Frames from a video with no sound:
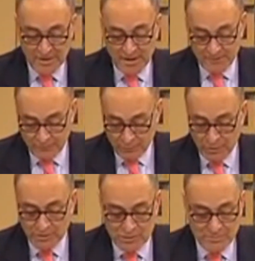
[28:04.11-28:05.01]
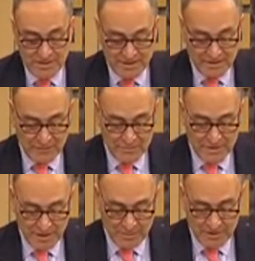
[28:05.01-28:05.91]
And for all too many of them,
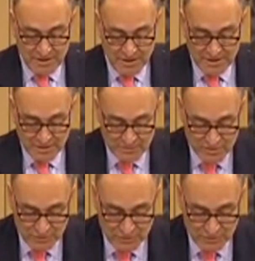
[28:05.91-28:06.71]
help cannot come soon